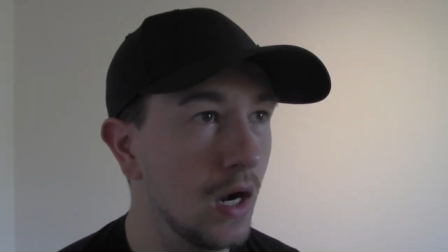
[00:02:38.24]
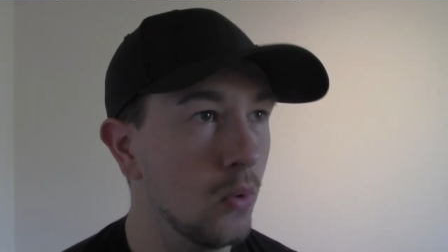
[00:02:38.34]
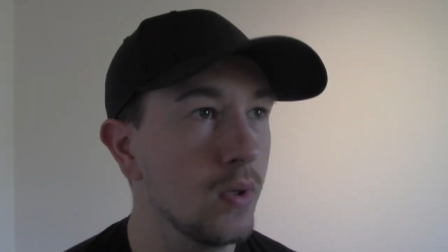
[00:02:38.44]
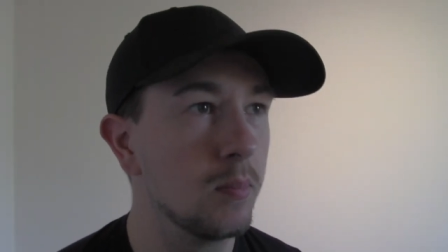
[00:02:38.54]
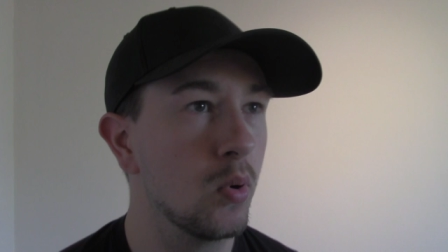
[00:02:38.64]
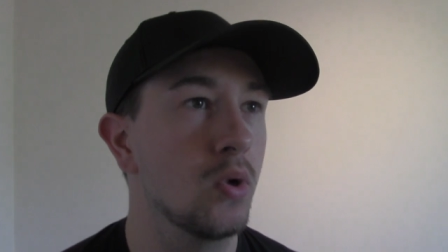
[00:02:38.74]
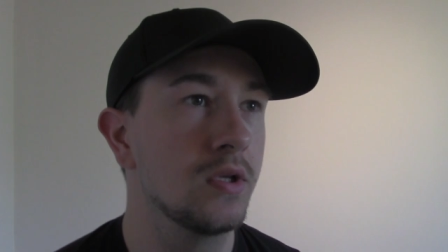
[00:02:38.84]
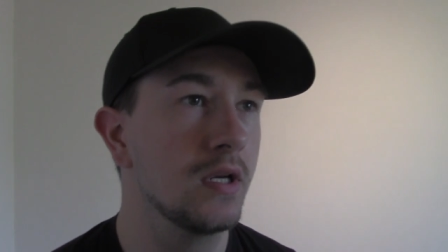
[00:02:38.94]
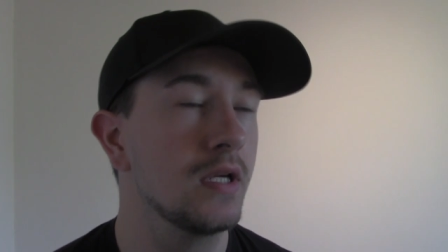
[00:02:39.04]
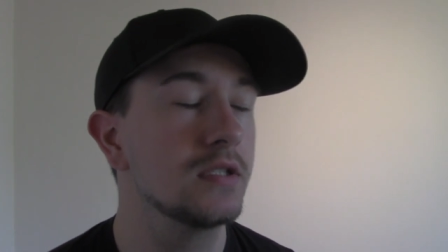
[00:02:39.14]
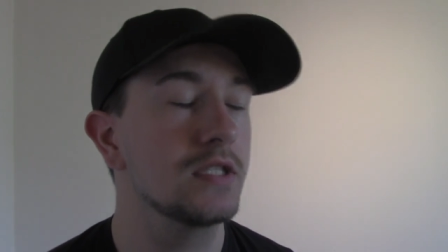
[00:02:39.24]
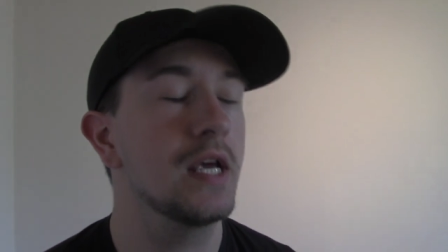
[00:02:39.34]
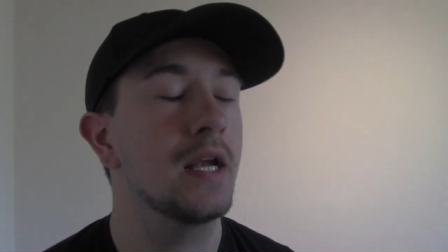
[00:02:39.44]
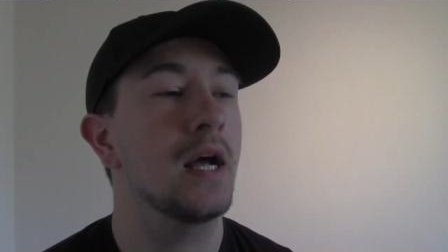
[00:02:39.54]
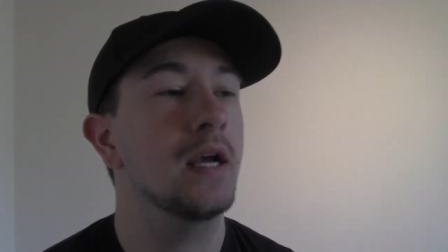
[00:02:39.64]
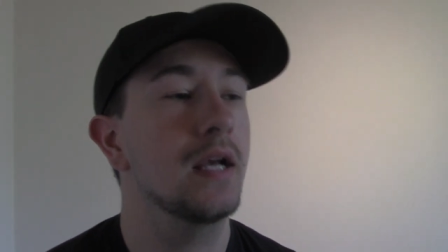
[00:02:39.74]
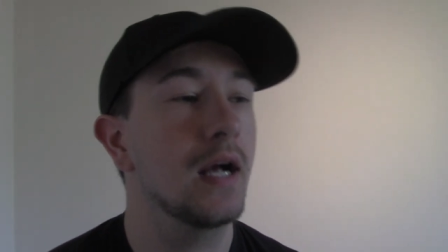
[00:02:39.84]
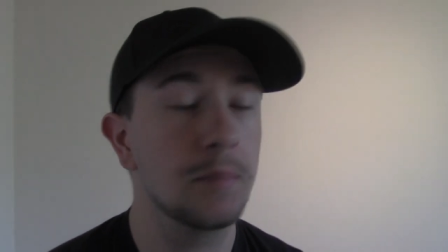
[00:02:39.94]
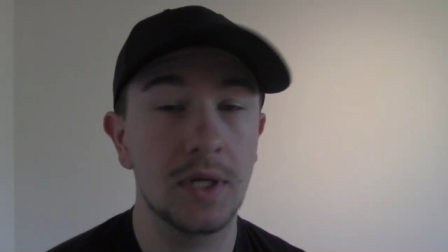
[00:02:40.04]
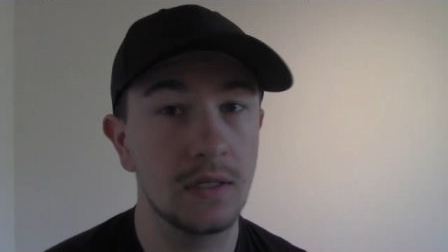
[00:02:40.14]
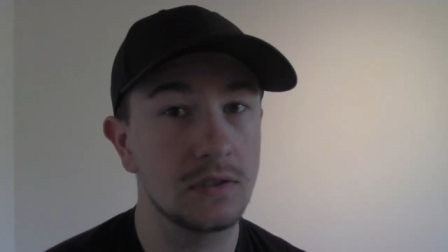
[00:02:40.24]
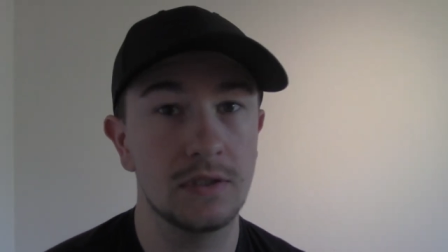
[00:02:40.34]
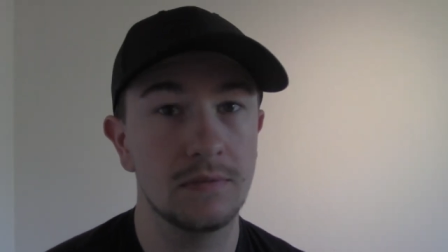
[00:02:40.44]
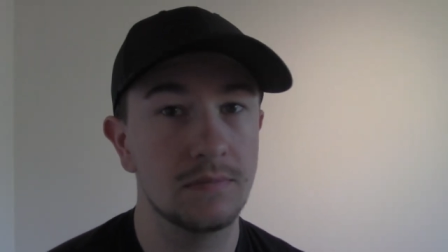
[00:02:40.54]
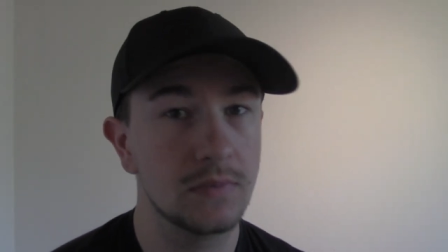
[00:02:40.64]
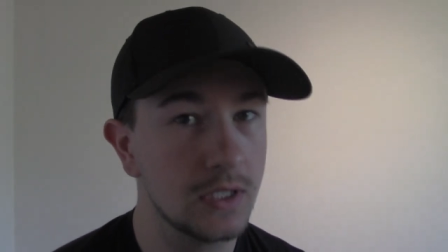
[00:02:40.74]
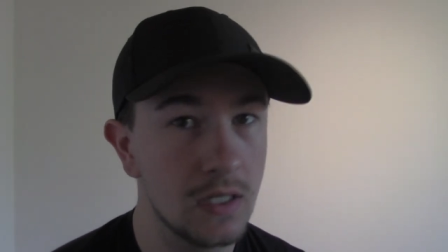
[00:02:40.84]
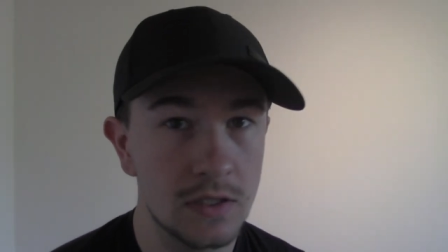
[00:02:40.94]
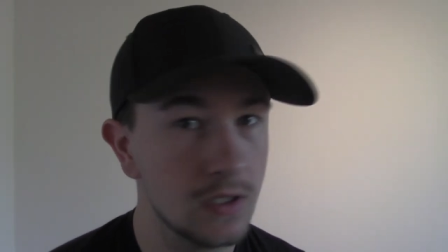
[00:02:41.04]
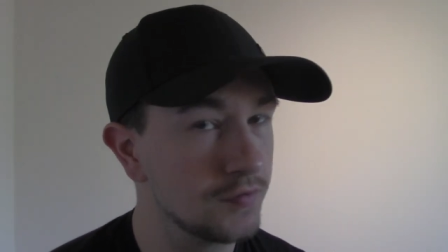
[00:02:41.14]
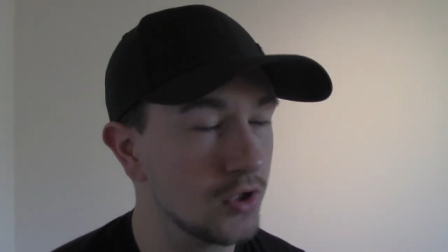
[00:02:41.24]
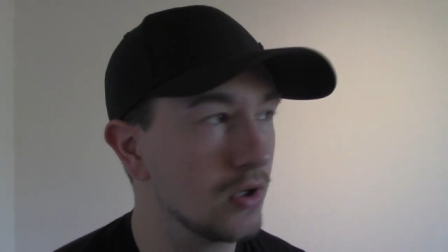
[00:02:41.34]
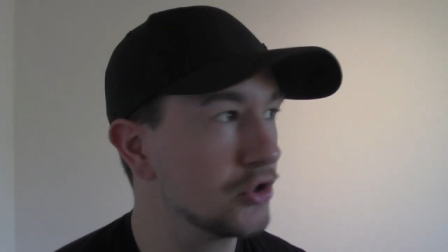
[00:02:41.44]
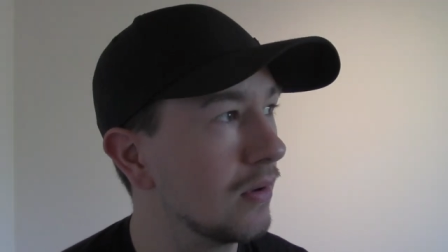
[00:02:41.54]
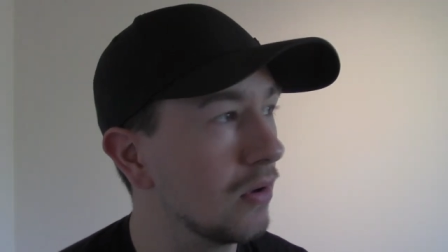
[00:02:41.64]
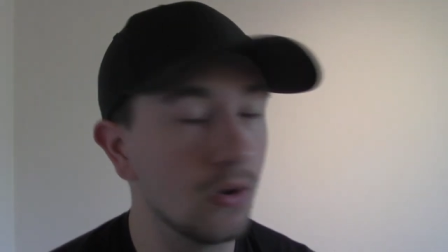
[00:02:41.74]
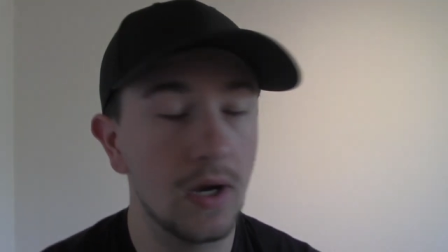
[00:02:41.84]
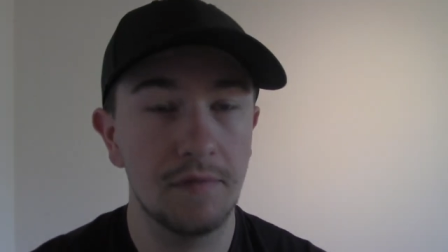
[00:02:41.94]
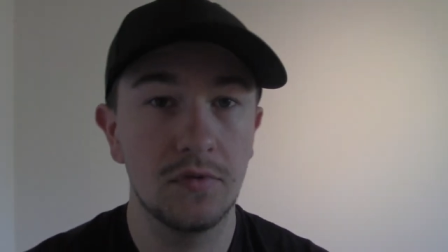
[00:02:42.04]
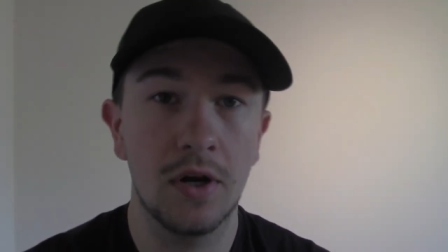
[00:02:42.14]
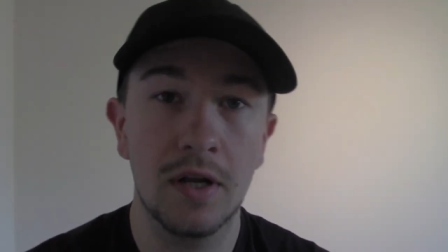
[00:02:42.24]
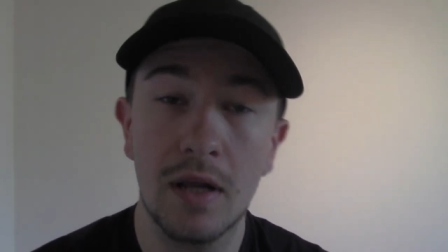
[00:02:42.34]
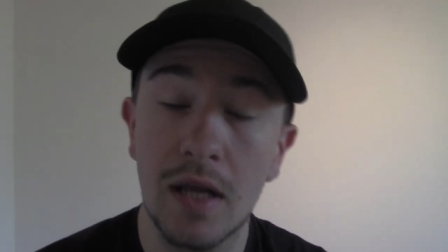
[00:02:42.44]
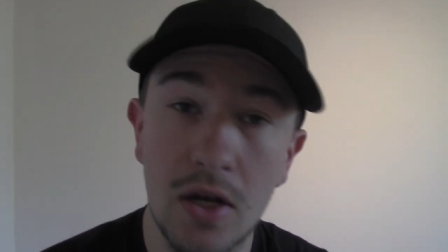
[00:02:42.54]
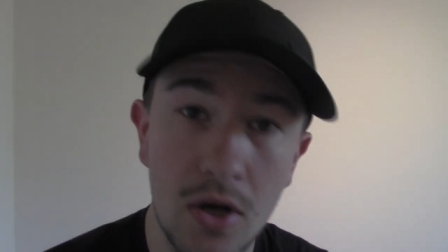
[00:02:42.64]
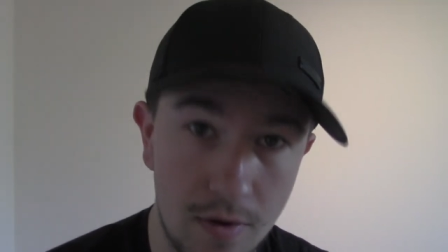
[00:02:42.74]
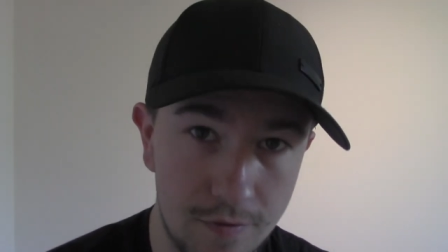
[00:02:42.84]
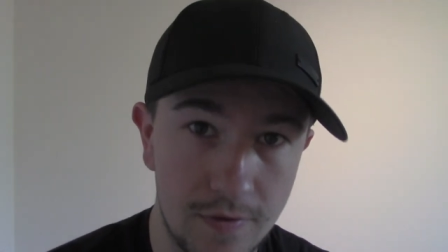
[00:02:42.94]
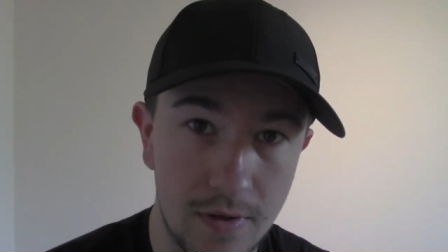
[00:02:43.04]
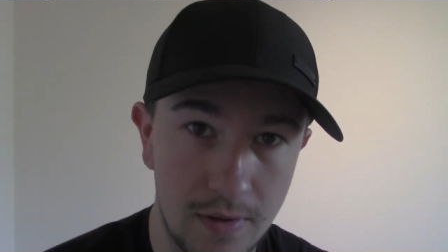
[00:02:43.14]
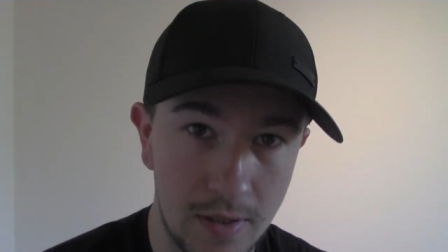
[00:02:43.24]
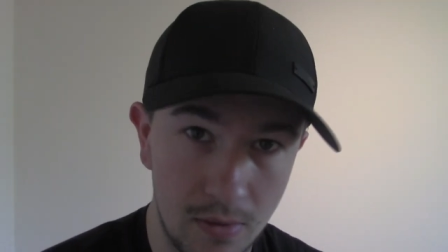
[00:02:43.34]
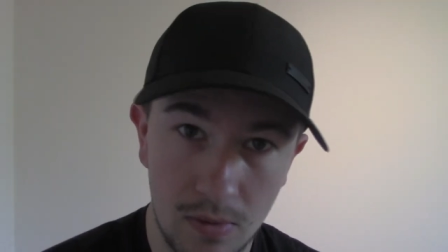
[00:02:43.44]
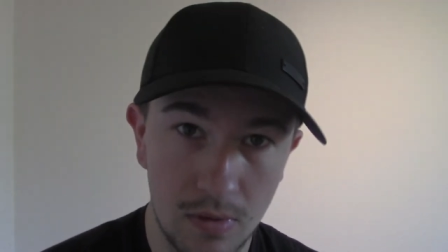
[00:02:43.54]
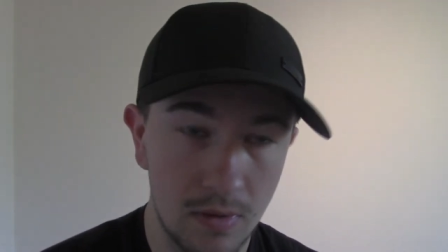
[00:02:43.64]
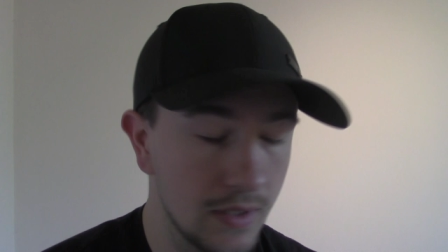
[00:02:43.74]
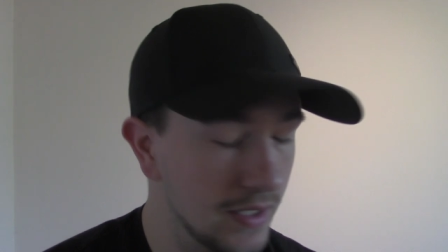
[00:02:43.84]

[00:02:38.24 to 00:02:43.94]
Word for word: how important it is, and I I'm guilty guilty of charge or I haven't done it enough at all,